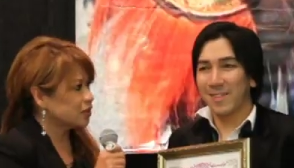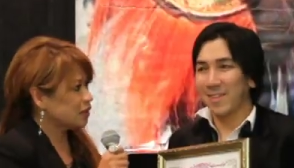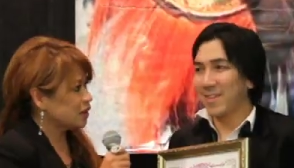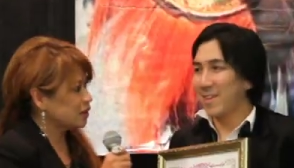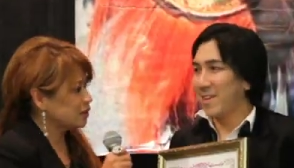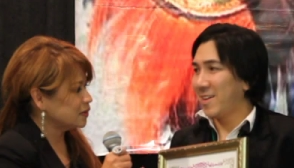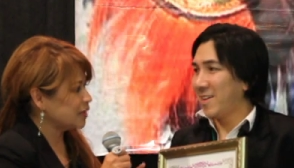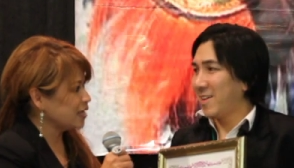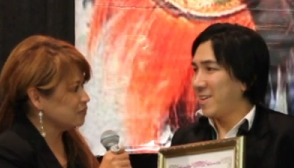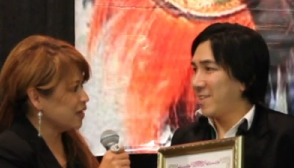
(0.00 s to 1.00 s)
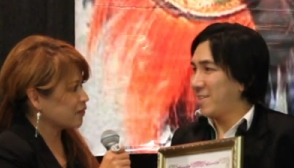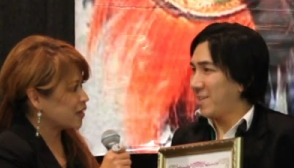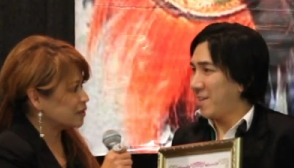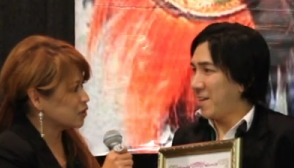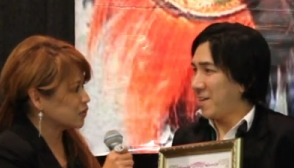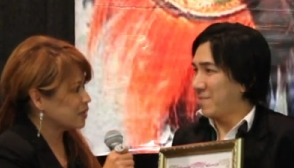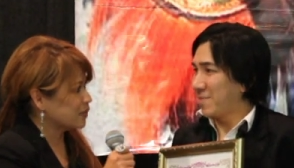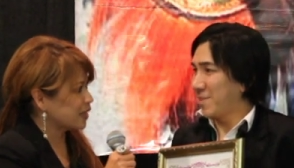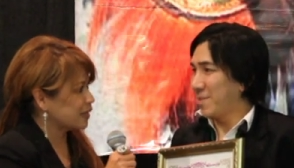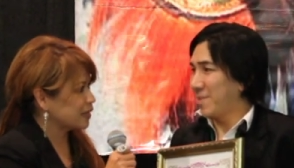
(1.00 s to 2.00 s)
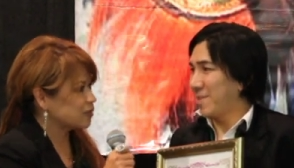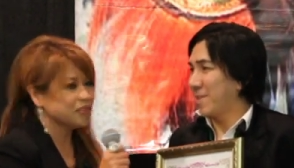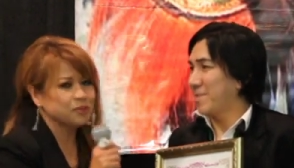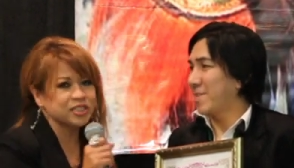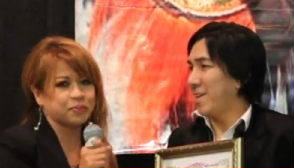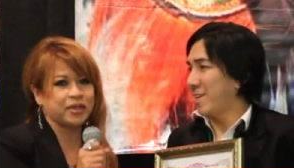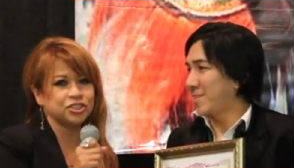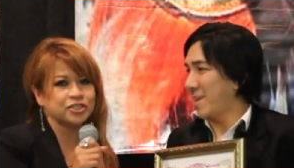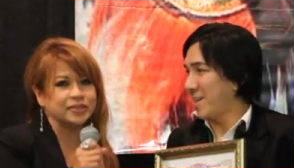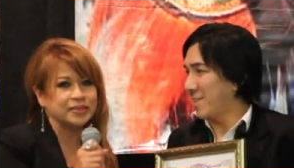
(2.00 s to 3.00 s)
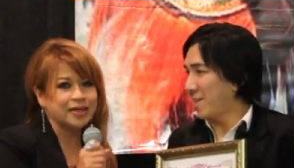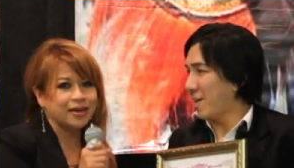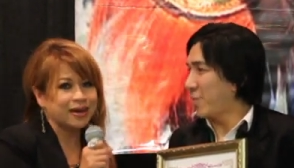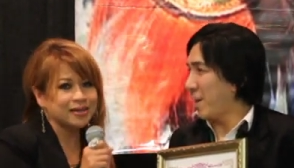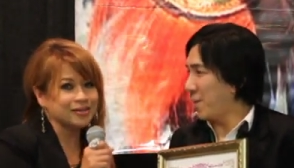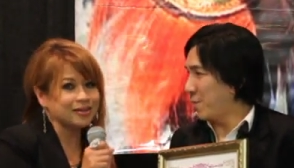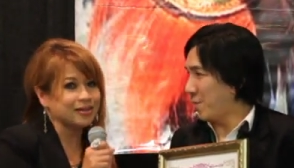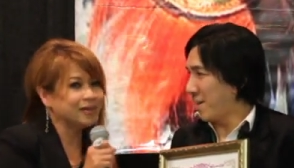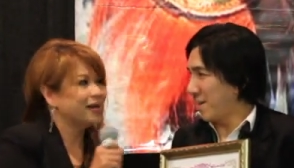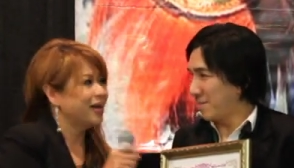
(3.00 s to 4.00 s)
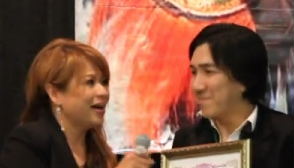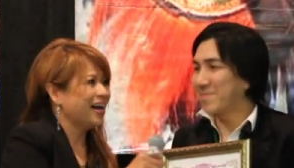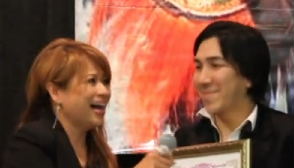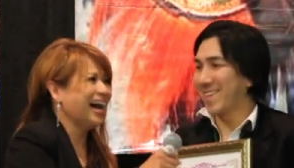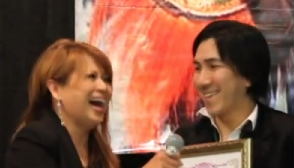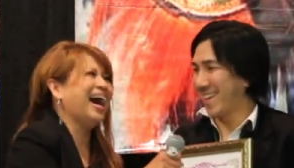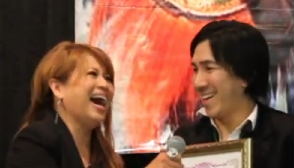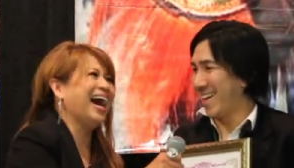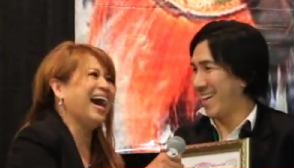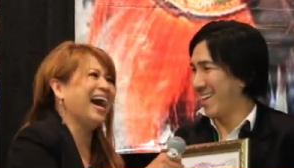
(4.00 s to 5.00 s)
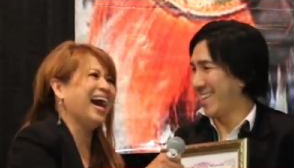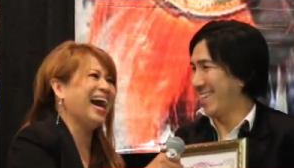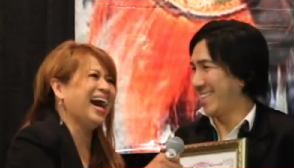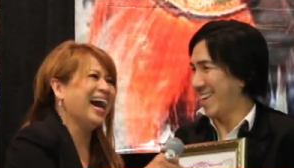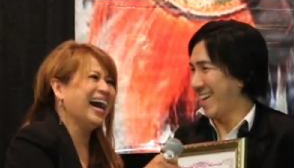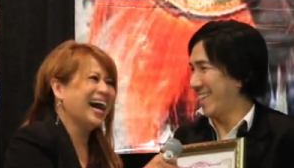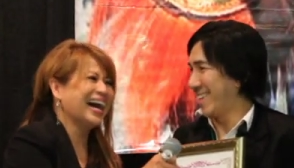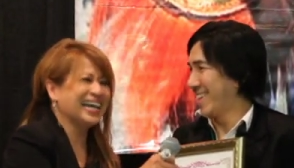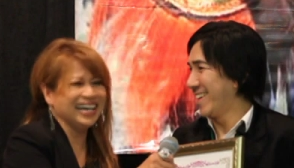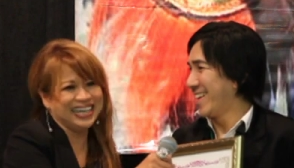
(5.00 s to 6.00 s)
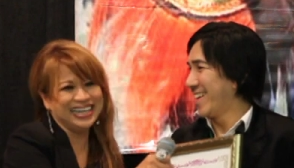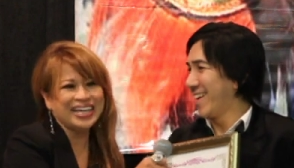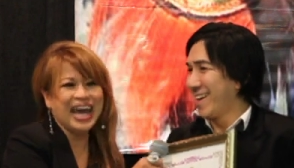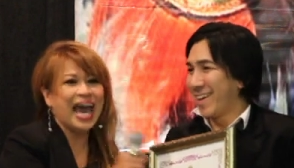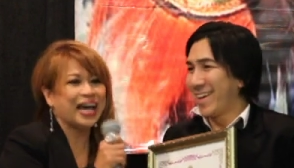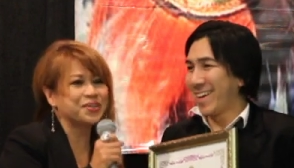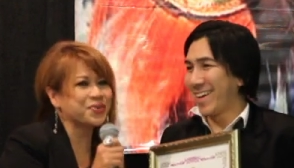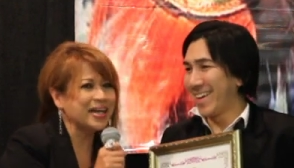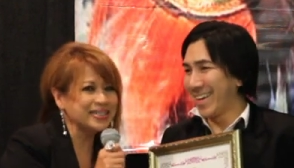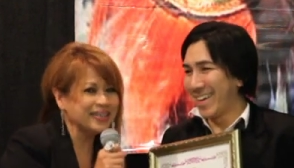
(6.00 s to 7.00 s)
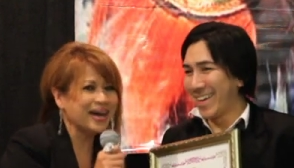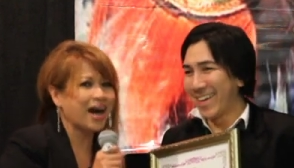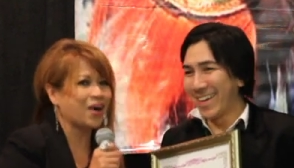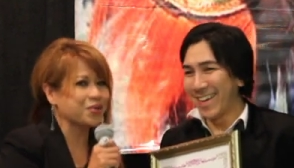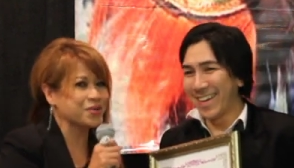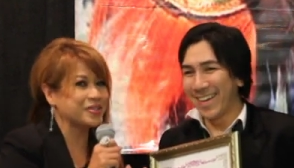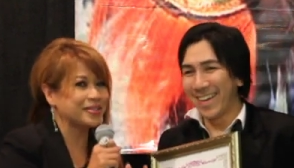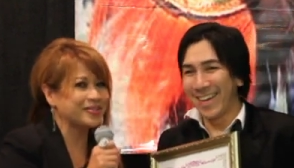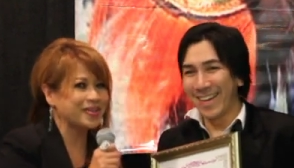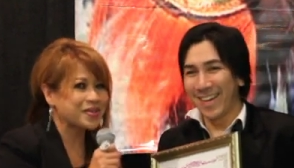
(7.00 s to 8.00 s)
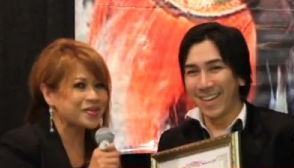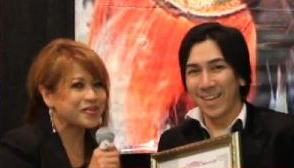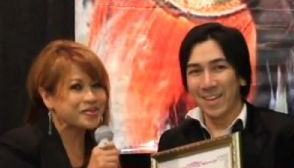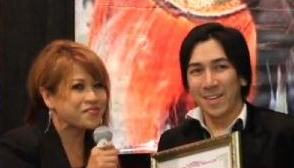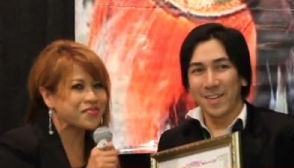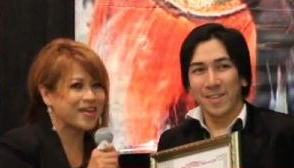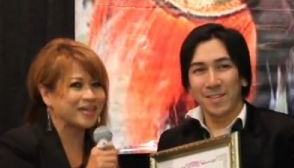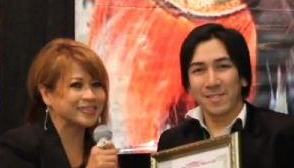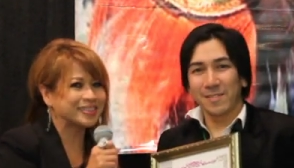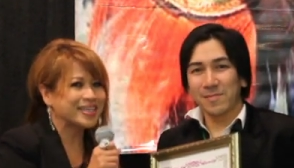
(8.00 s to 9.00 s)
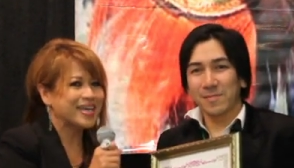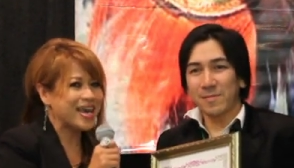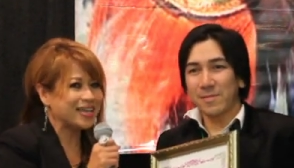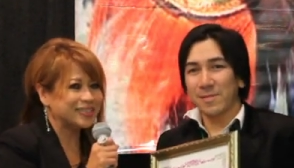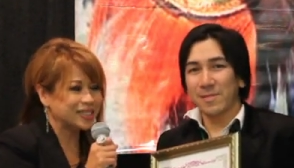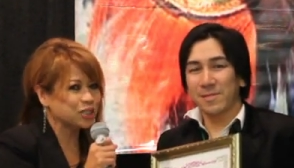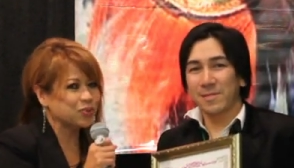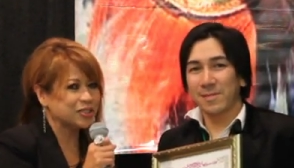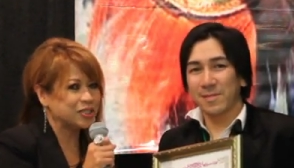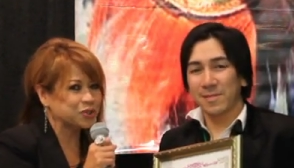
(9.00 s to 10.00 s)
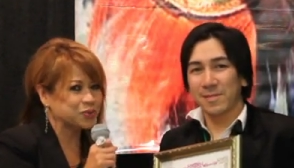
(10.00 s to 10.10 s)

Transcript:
Speaker 1: uh, last month, like yeah. during my Christmas special. Yeah. As a, exactly. and right now, we're in another event, and this one is